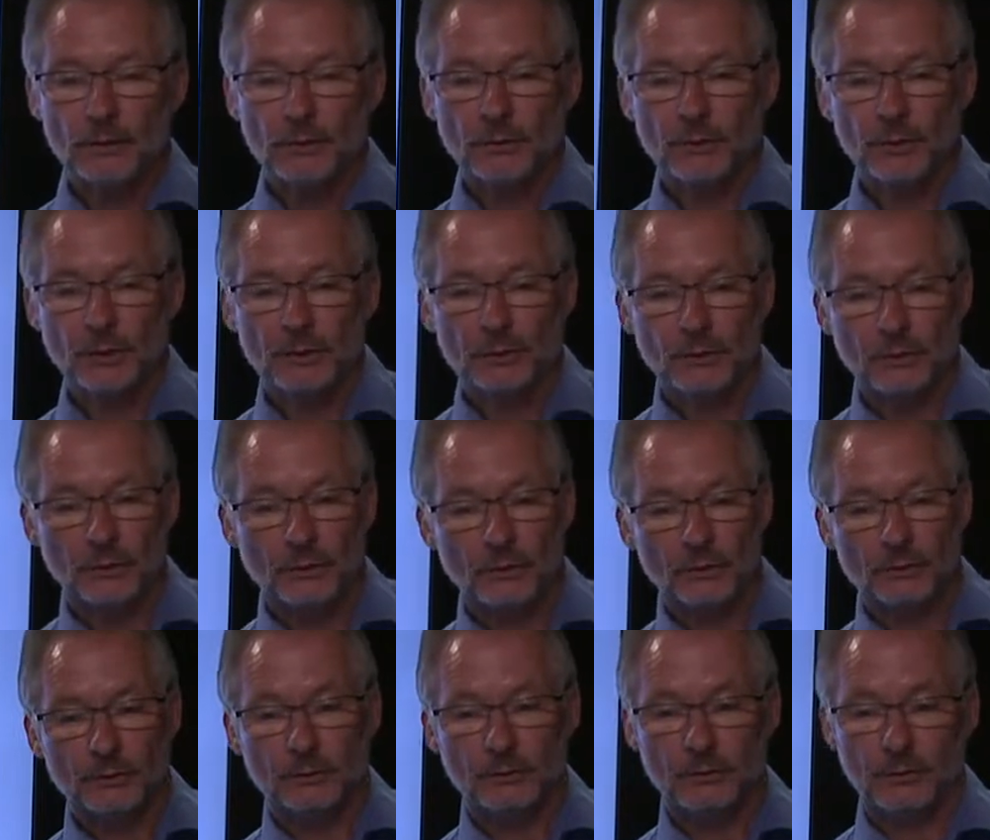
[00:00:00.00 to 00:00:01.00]
Turning
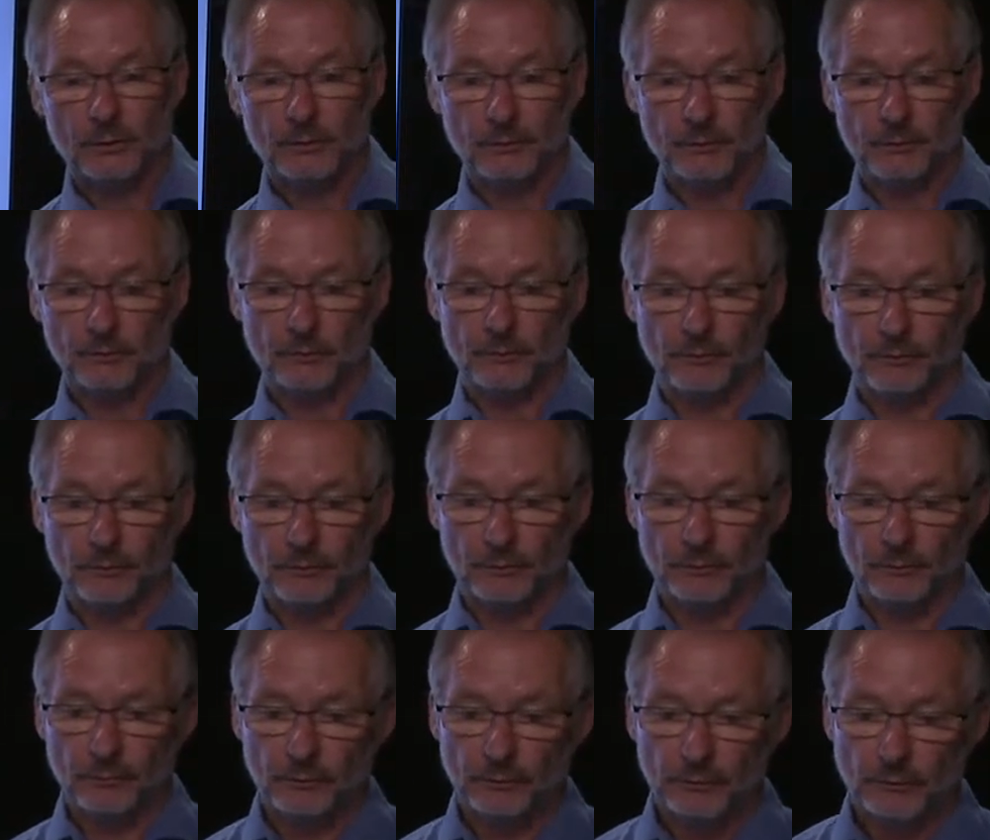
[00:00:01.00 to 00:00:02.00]
to
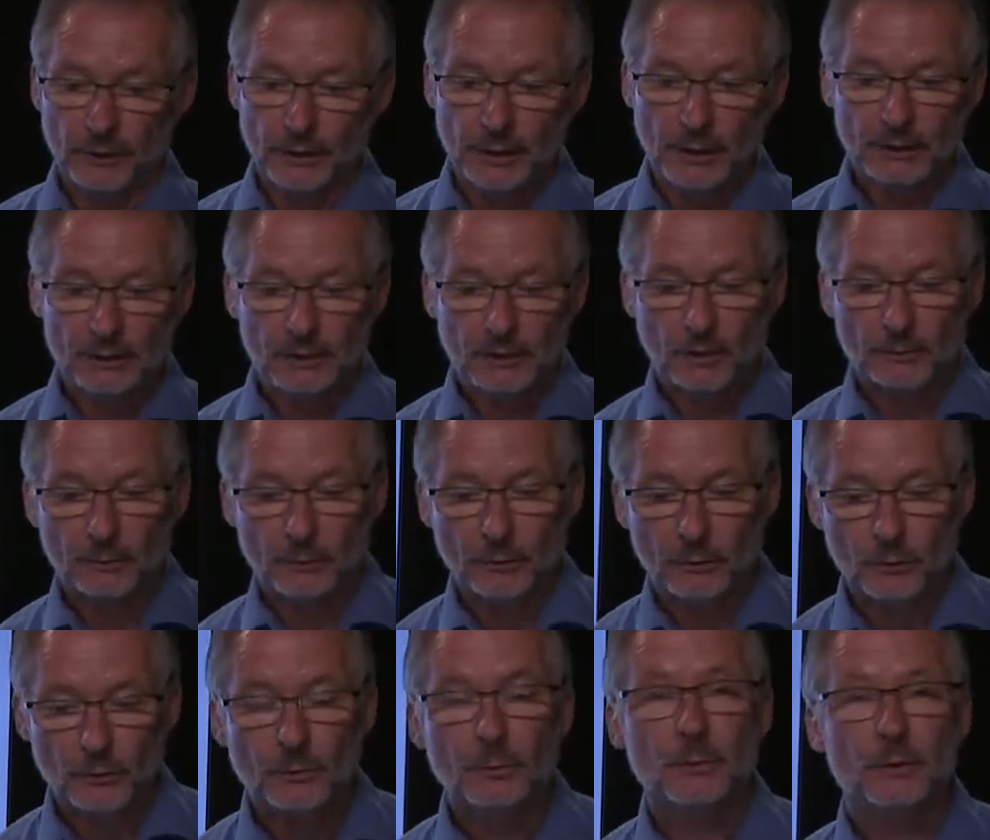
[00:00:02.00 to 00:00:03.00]
the next
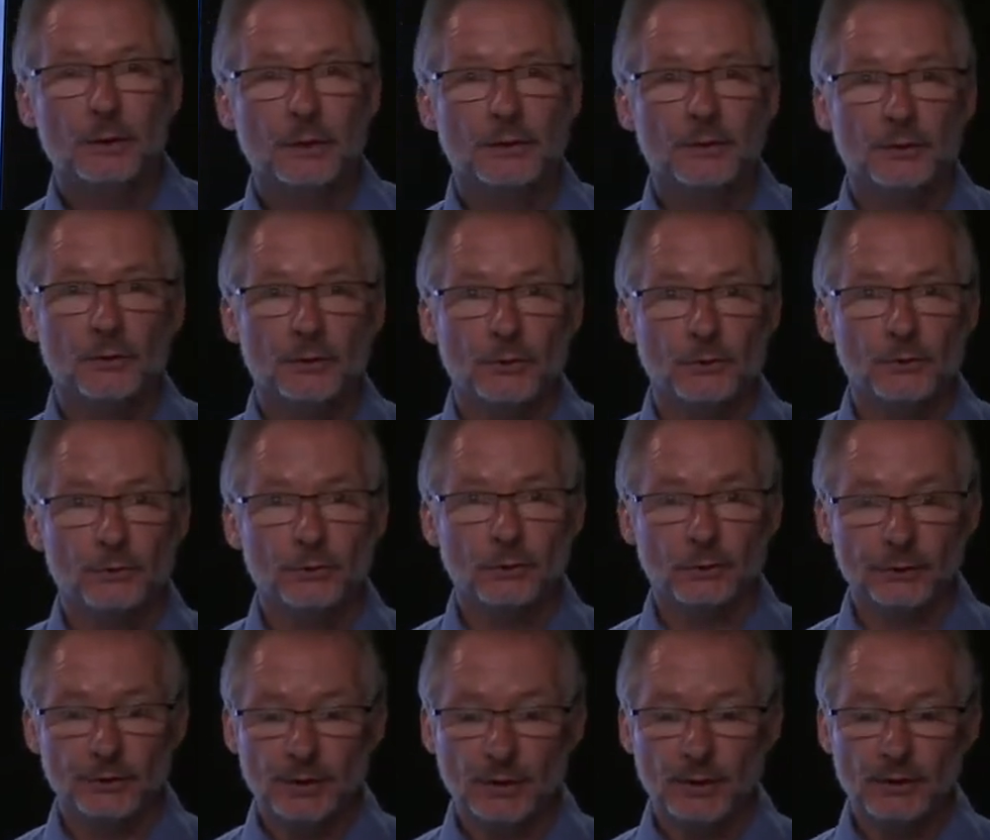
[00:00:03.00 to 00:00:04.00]
subgroup,
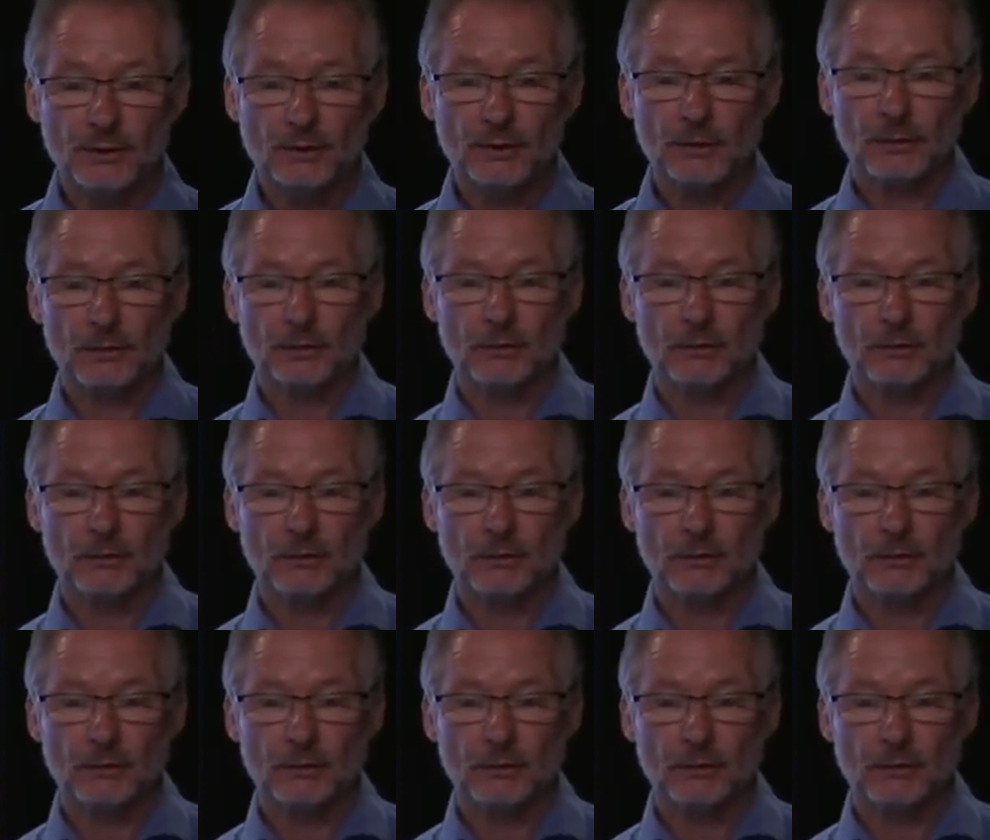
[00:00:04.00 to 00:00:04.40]
institutional change.